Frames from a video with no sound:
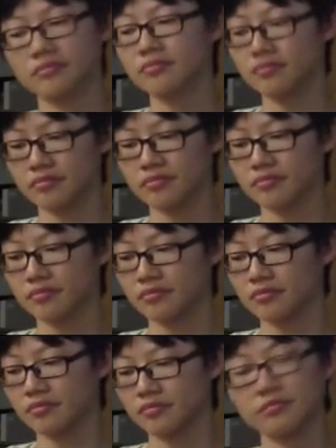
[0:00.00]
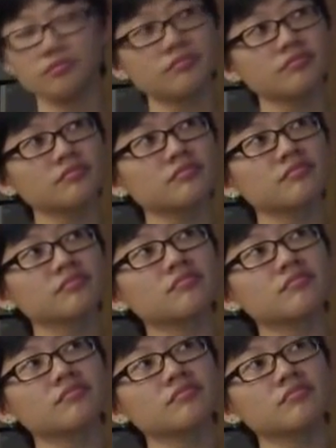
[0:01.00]

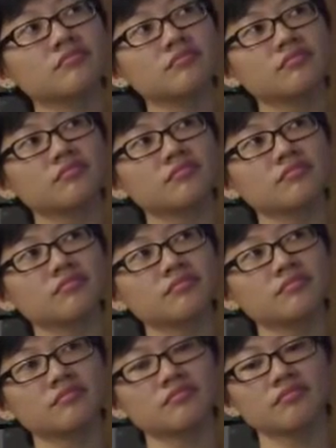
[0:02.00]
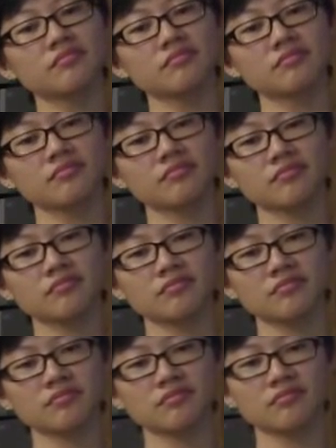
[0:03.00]

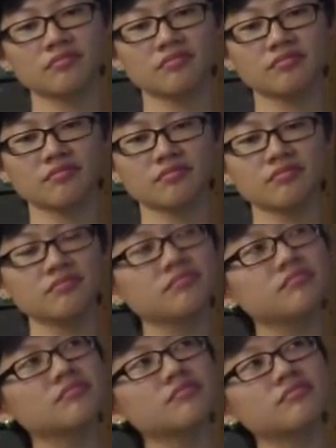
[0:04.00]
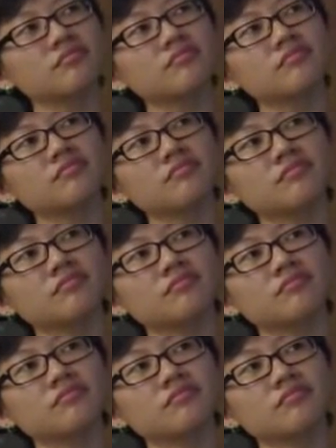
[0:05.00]

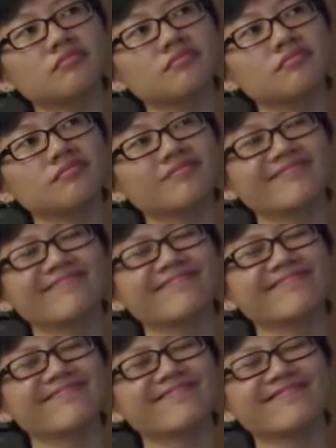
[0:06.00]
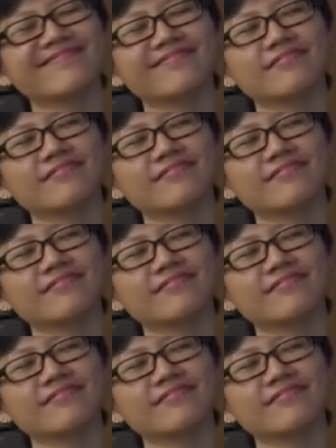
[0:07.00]
(silent)